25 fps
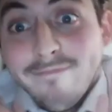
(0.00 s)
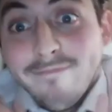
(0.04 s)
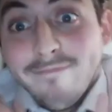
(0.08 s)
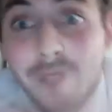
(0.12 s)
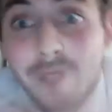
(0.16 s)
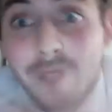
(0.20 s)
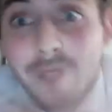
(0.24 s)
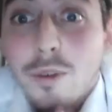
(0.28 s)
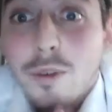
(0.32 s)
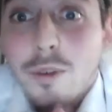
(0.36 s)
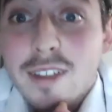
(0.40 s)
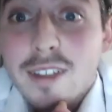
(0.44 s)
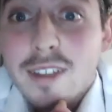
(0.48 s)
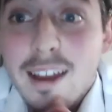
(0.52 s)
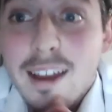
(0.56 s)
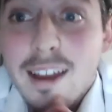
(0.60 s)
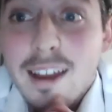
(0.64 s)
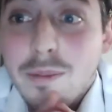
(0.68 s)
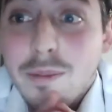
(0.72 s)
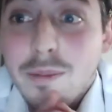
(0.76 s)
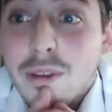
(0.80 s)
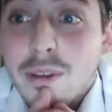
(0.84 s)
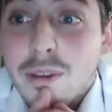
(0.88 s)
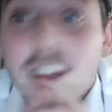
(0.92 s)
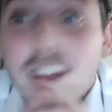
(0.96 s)
wasn't
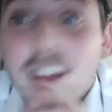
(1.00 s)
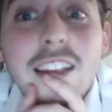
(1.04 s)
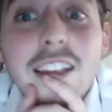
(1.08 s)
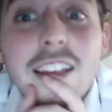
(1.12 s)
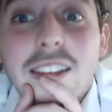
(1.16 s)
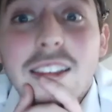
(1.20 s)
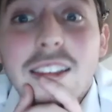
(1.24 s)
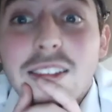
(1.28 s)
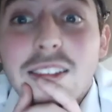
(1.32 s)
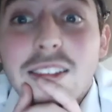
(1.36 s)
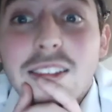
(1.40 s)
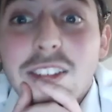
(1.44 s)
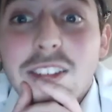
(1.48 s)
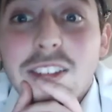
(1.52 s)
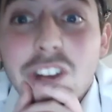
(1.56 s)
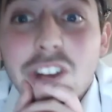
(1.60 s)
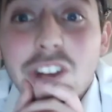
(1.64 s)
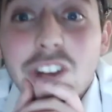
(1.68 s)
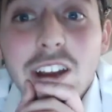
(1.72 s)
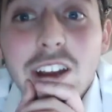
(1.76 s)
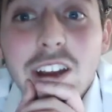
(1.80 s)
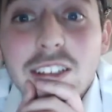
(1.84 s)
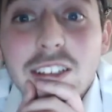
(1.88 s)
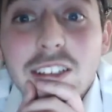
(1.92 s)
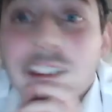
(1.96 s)
happy, and I
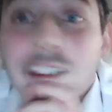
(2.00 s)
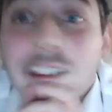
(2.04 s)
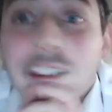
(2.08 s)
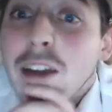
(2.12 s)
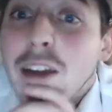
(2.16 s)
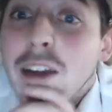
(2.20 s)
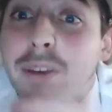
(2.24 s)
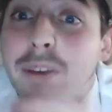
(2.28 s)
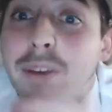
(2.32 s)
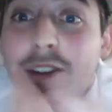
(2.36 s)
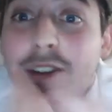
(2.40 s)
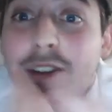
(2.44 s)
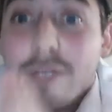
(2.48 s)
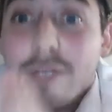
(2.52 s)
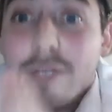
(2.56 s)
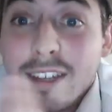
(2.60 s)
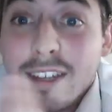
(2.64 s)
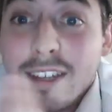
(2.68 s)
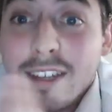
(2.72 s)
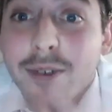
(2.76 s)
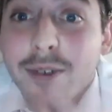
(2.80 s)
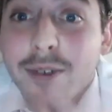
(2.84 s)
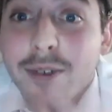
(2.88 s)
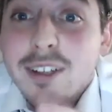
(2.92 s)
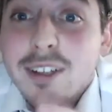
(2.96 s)
tried to lie to myself and
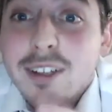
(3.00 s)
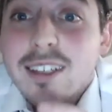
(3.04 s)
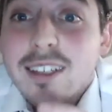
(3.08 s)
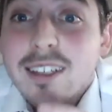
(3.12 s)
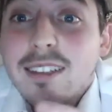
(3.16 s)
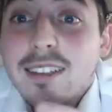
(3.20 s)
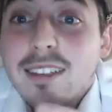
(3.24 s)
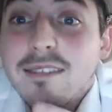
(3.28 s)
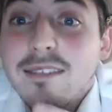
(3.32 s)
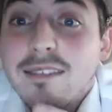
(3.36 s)
say I was, and